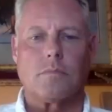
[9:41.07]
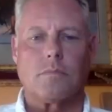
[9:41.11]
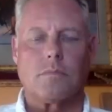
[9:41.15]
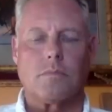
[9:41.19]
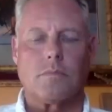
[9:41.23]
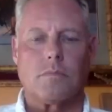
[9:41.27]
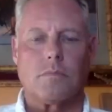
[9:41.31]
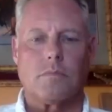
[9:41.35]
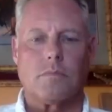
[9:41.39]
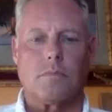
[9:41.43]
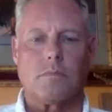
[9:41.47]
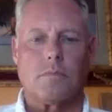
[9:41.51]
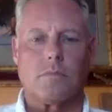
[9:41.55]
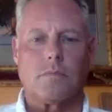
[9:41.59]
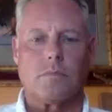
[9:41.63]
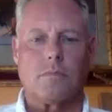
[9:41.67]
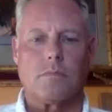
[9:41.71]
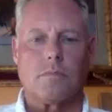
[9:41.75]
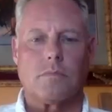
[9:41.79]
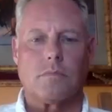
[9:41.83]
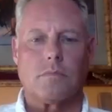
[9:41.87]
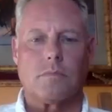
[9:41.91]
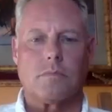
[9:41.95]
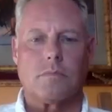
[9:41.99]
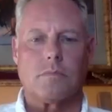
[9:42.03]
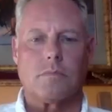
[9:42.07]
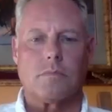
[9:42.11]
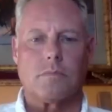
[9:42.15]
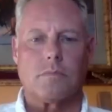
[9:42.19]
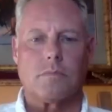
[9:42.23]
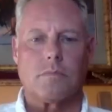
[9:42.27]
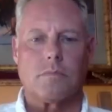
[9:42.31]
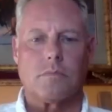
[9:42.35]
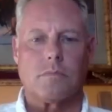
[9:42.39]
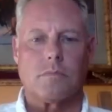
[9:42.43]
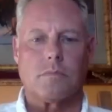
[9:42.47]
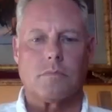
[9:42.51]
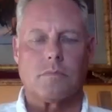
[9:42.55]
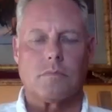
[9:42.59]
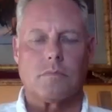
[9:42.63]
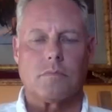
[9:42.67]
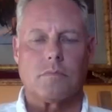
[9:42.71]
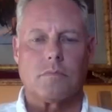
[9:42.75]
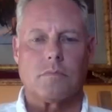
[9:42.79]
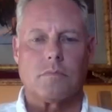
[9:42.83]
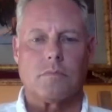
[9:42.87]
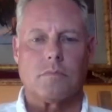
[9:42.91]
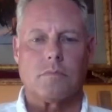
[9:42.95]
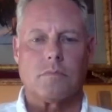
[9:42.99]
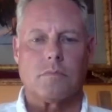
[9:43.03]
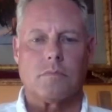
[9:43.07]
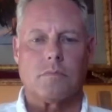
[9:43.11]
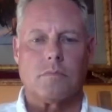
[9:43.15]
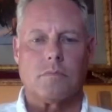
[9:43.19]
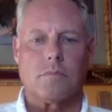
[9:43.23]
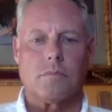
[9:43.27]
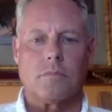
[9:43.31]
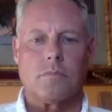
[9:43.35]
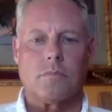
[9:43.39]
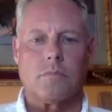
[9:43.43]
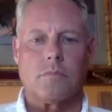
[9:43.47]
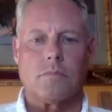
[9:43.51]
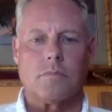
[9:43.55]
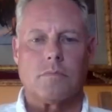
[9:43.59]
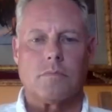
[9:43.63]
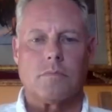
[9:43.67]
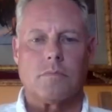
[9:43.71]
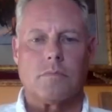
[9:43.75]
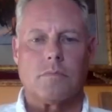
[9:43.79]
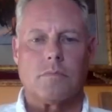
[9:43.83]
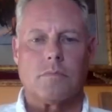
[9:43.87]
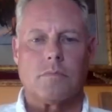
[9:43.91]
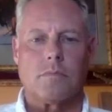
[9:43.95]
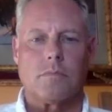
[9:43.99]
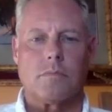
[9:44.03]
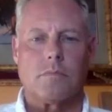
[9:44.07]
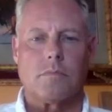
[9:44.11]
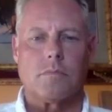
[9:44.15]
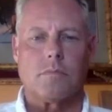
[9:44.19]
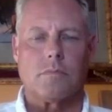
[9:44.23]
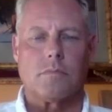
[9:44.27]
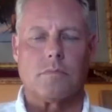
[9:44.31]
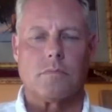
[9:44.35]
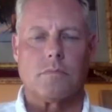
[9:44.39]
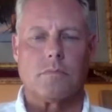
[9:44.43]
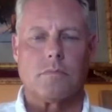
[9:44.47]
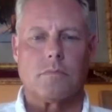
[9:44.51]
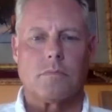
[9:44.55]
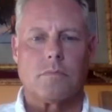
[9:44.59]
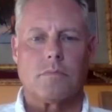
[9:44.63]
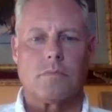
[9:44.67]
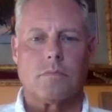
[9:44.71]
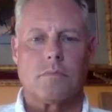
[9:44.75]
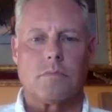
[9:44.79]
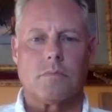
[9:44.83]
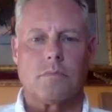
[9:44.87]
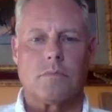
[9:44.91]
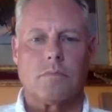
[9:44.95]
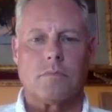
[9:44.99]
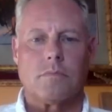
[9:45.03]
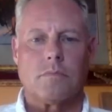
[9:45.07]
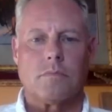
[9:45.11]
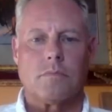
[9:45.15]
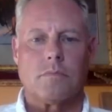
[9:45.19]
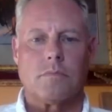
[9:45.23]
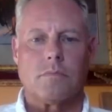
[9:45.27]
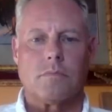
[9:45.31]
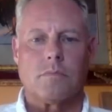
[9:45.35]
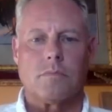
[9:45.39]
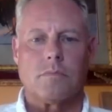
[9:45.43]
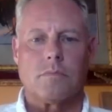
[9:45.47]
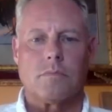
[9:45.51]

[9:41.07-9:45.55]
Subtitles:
[no speech]